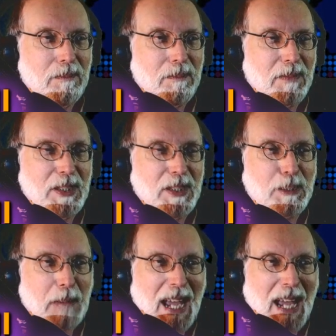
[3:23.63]
this
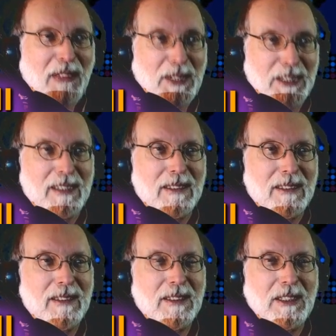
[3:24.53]
pathogen
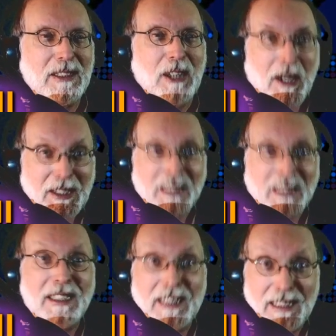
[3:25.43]
causes
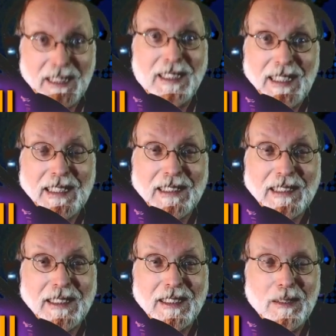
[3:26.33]
the
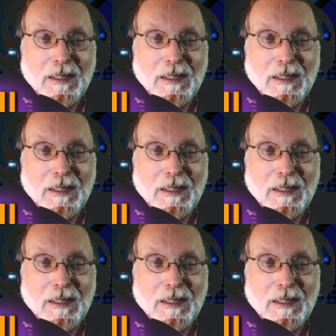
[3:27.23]
disease.